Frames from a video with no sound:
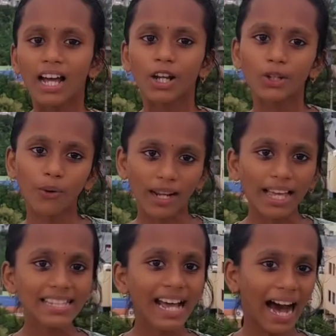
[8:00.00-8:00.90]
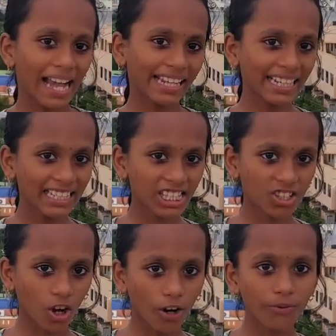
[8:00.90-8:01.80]
known as islets
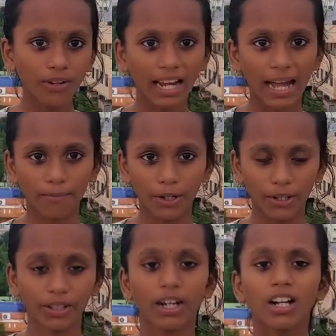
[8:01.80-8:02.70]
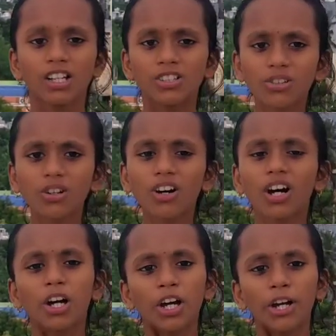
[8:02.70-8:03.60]
of Lamb. So
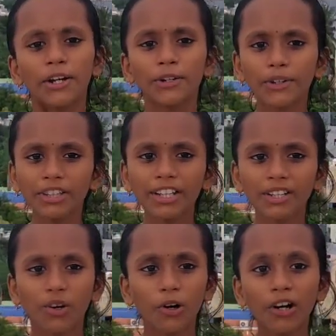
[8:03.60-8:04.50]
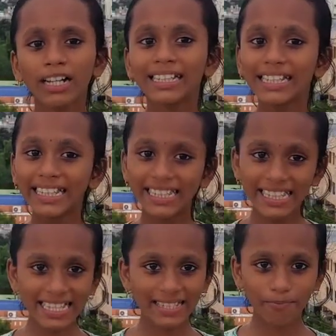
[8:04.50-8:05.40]
do you know
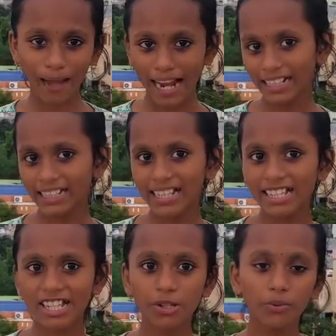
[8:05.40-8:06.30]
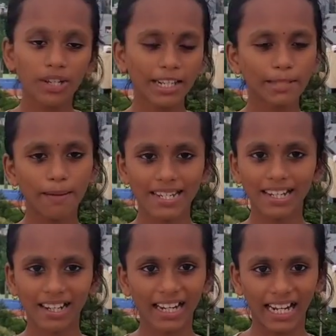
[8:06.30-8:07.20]
this pancreas is a very
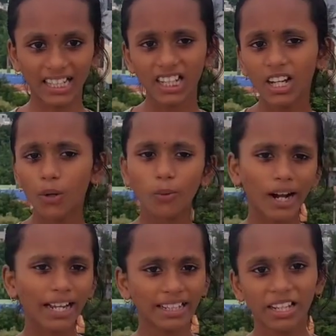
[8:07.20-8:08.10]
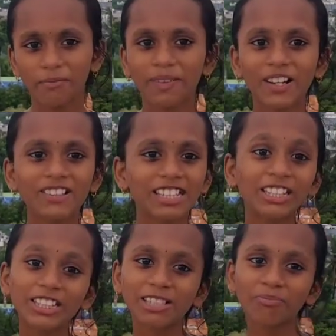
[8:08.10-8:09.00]
special gland? Why? Because
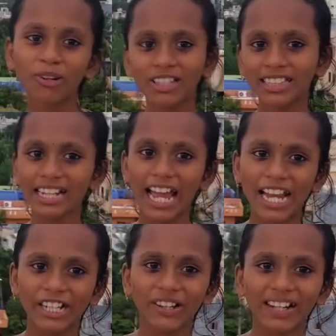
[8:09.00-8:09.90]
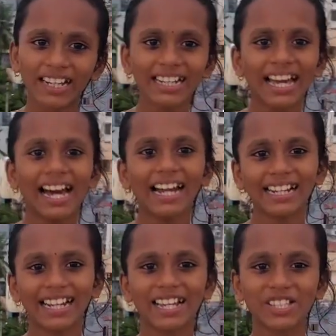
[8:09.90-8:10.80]
it is both an endocrine and
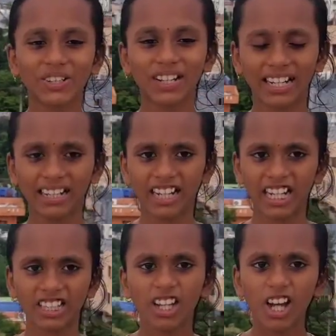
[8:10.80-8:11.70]
an exocrine gland.